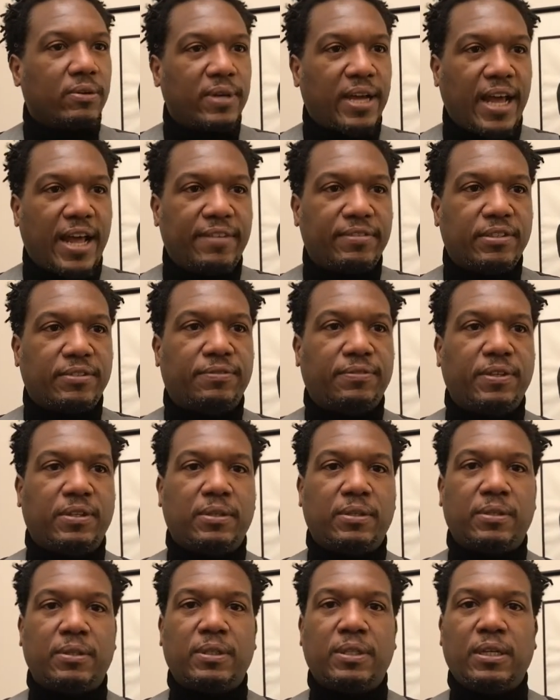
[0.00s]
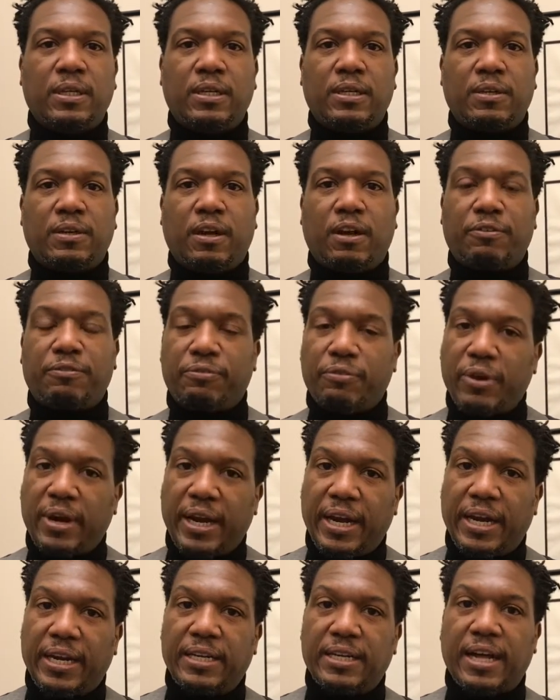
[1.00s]
have to feel
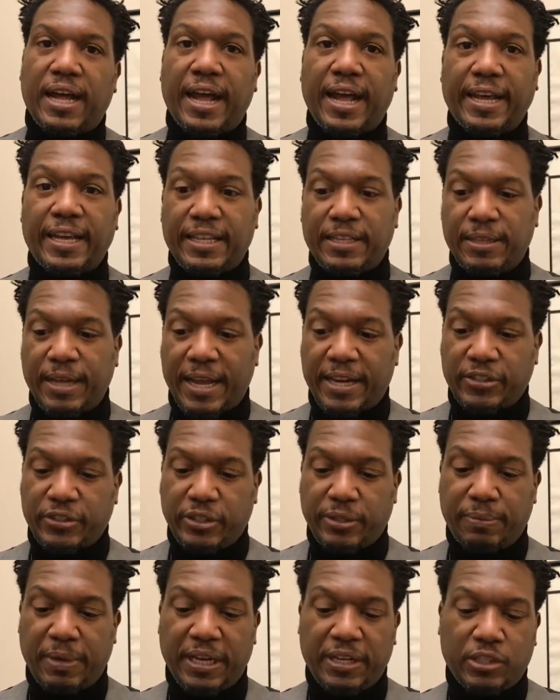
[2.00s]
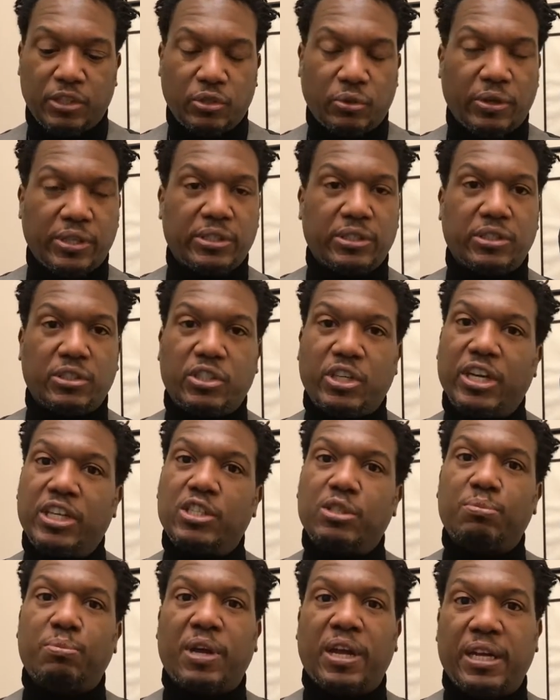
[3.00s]
afraid. I can actually make a choice and
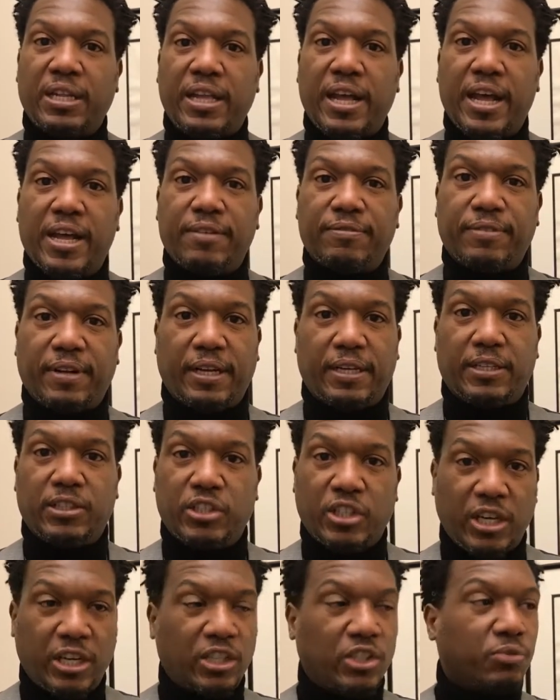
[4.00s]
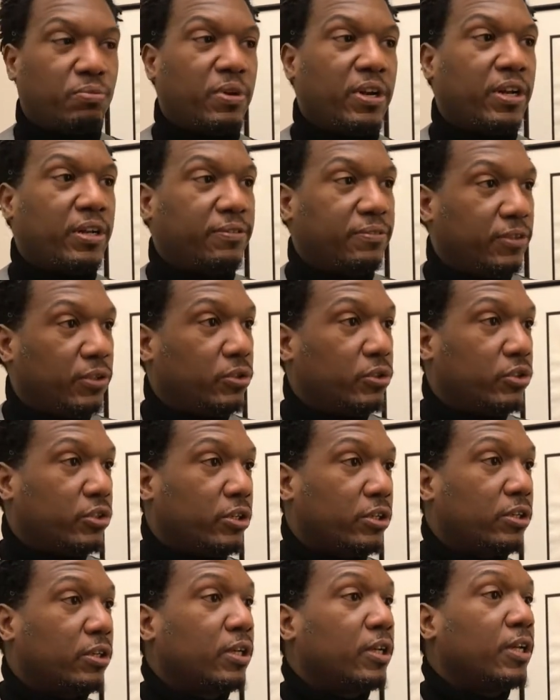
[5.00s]
change my life. I can change my
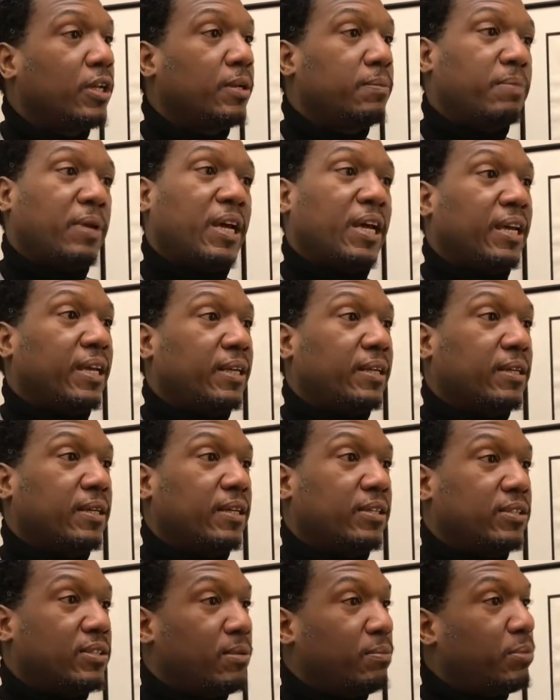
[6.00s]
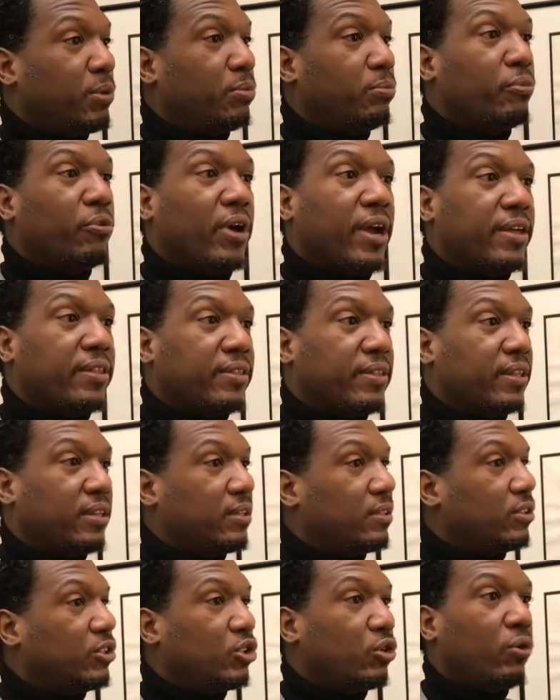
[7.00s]
future by a simple breath and
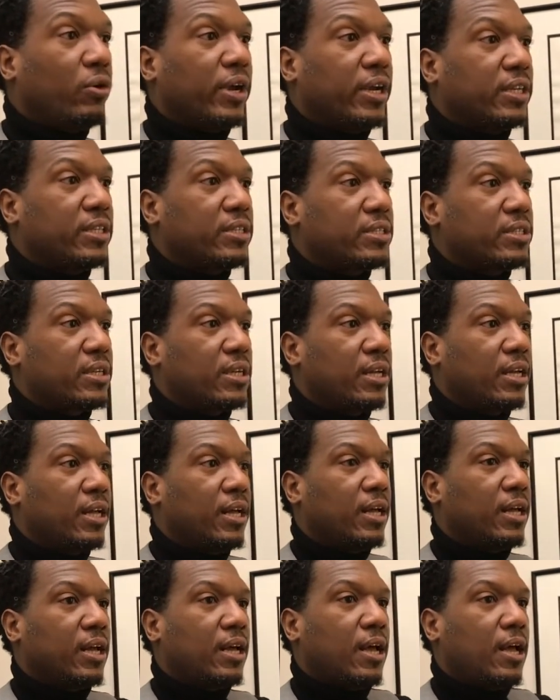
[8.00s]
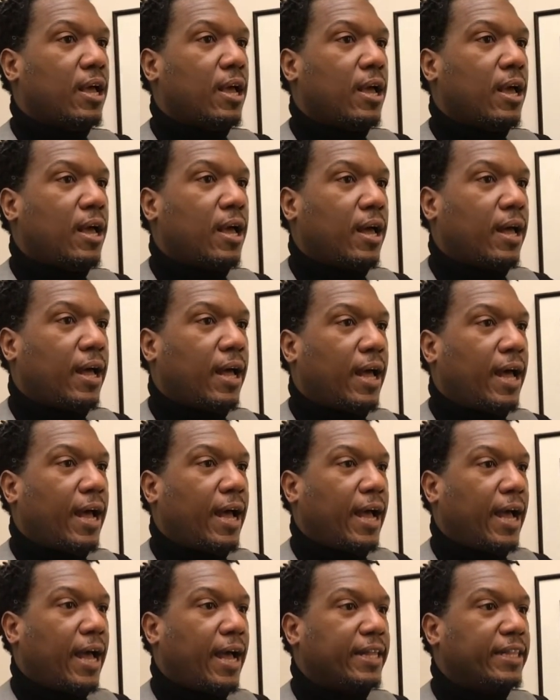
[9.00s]
a choice.
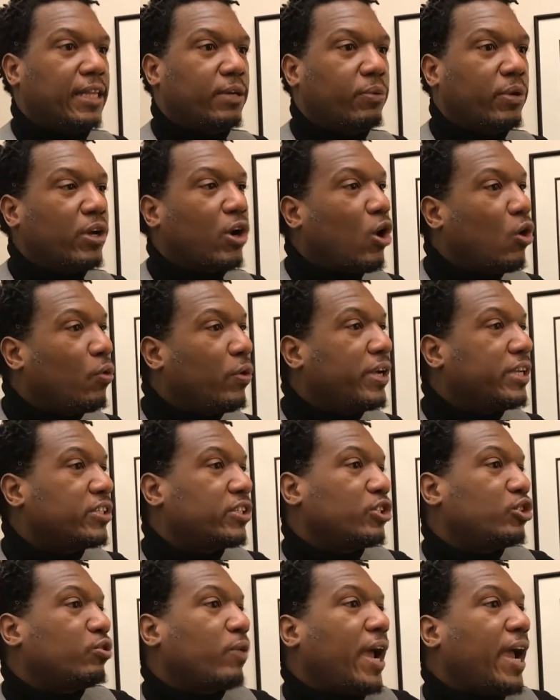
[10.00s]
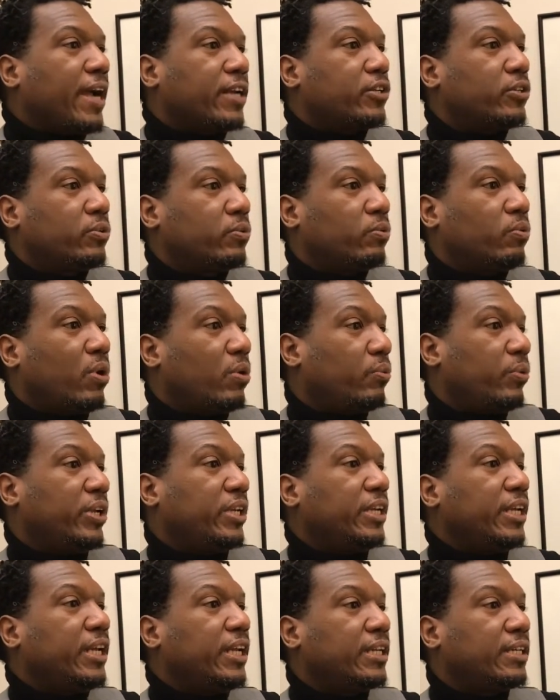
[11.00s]
I think we always attract what we
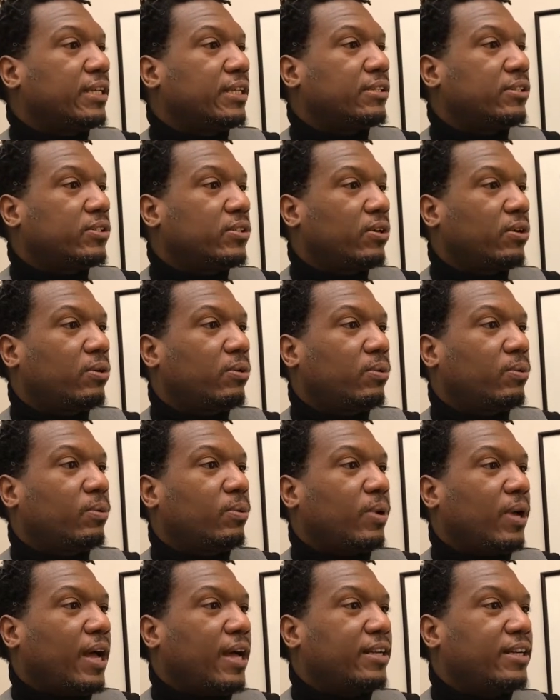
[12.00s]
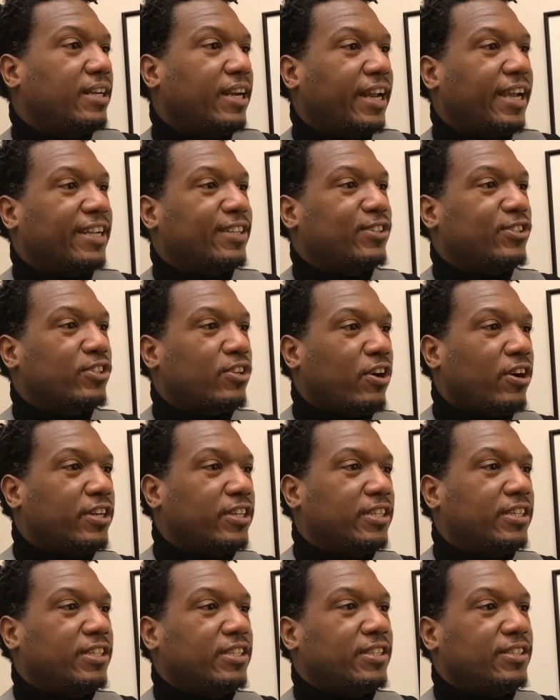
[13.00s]
need, and so how did I get
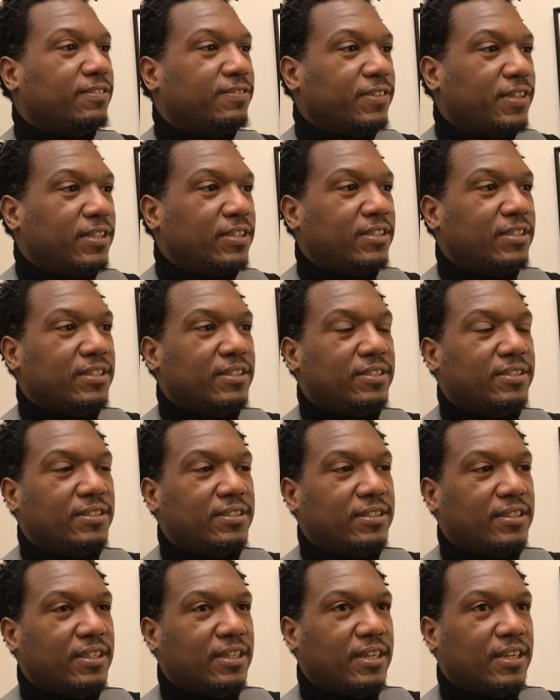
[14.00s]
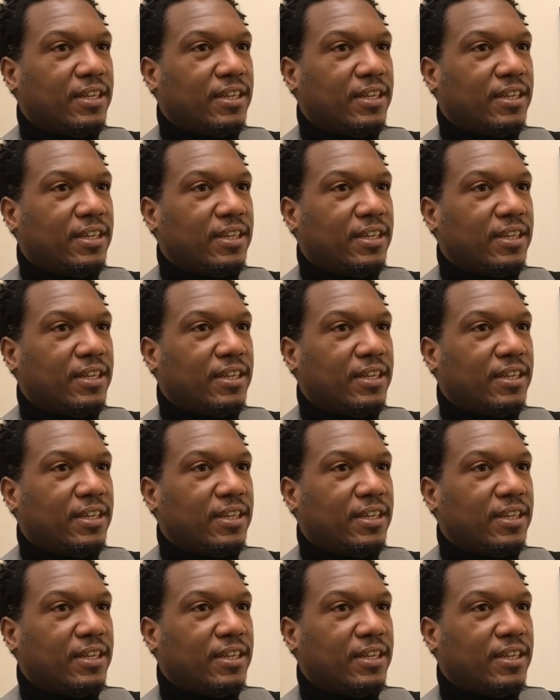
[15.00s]
started in this field is